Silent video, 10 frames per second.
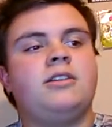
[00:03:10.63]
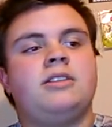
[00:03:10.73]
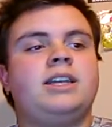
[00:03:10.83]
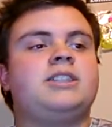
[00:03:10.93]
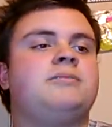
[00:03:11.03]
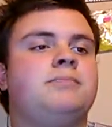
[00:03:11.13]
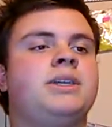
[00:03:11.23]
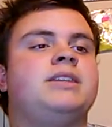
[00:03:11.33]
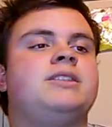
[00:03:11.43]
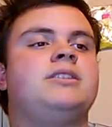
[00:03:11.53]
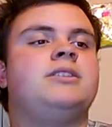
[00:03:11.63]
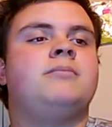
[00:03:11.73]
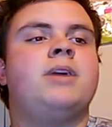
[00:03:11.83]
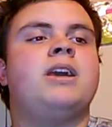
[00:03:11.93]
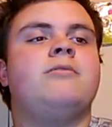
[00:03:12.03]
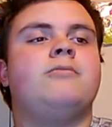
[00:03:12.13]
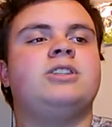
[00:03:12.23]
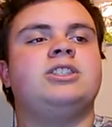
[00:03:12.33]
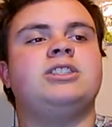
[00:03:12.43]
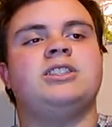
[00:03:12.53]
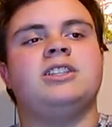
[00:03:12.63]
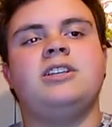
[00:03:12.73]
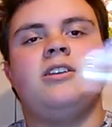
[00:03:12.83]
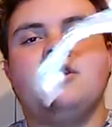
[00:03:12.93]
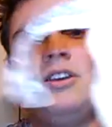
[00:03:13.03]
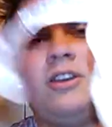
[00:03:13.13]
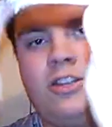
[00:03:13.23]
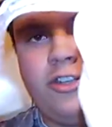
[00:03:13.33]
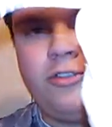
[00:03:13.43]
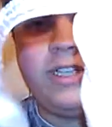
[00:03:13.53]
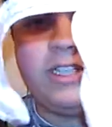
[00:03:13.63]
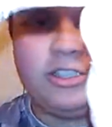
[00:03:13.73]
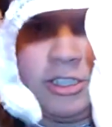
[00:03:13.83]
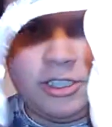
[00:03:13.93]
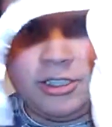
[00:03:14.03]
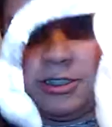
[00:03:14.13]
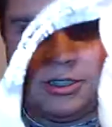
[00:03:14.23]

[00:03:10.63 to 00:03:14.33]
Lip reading: next biggest bait, which is the 2-inch